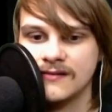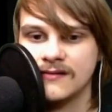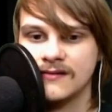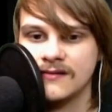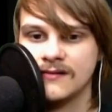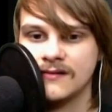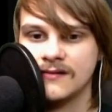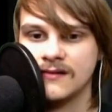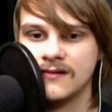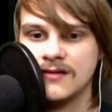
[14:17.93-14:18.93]

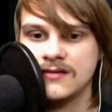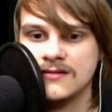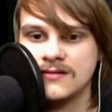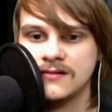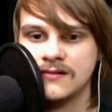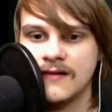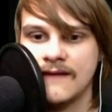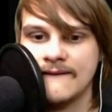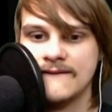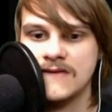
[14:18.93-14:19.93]

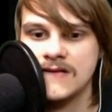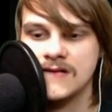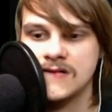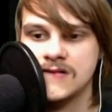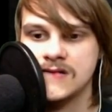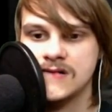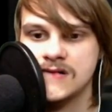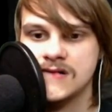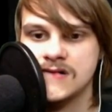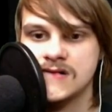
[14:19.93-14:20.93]

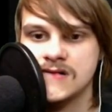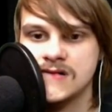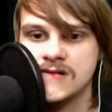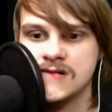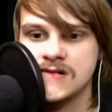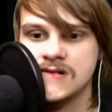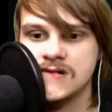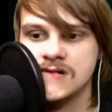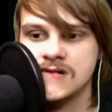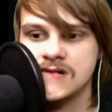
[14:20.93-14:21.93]

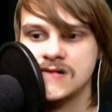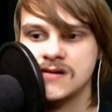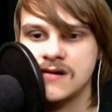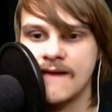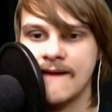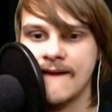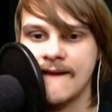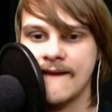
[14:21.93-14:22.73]
Nothing is said.